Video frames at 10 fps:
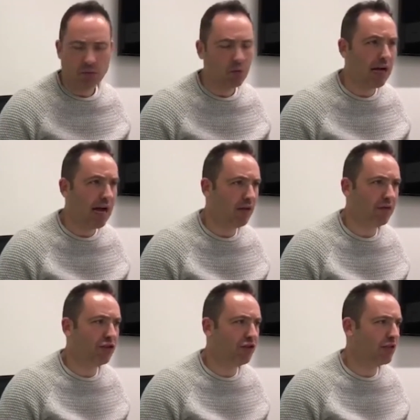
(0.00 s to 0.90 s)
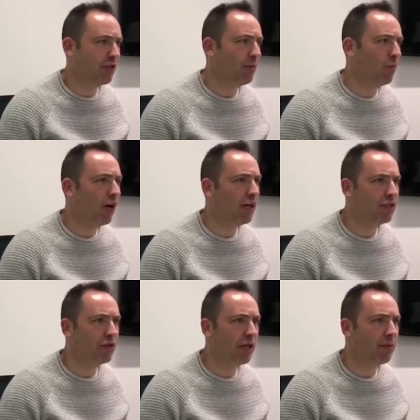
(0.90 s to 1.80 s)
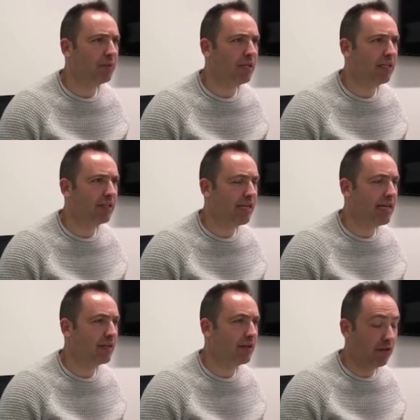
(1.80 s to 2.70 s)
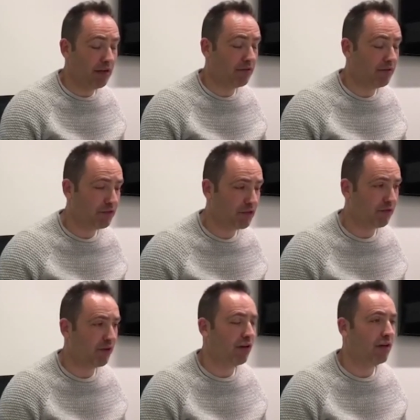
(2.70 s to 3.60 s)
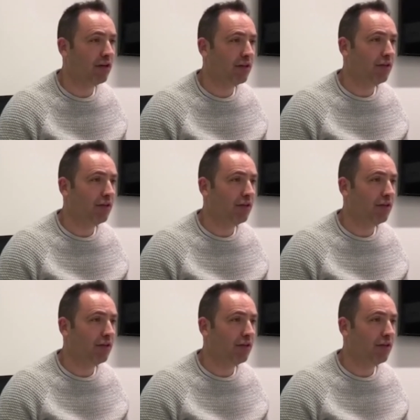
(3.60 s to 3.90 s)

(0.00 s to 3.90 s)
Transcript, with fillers: What out of interest? I mean, why do companies tend, uh, and just for our